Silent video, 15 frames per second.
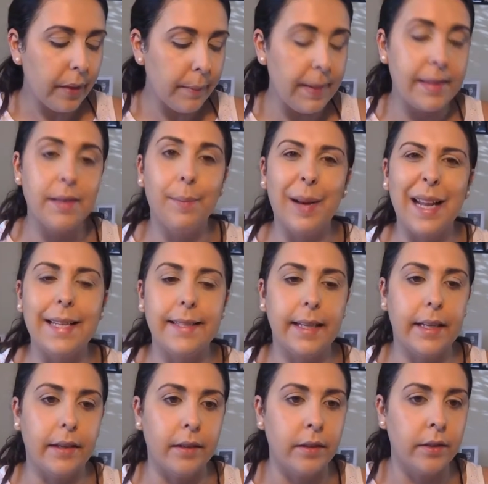me to blend it
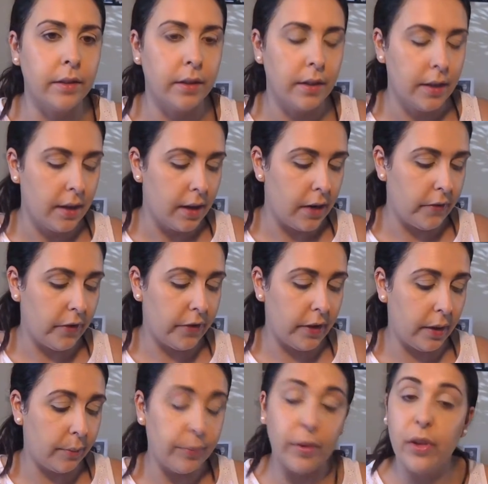in
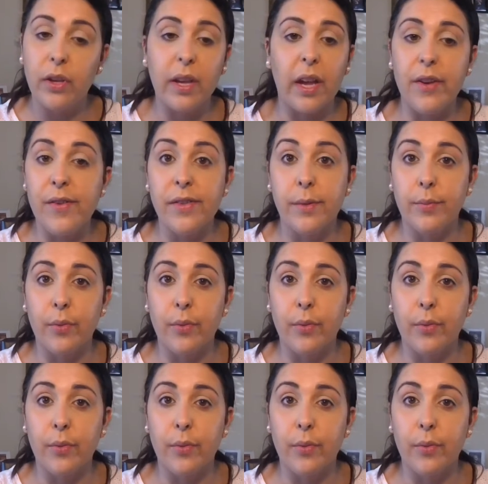everything. But you can use a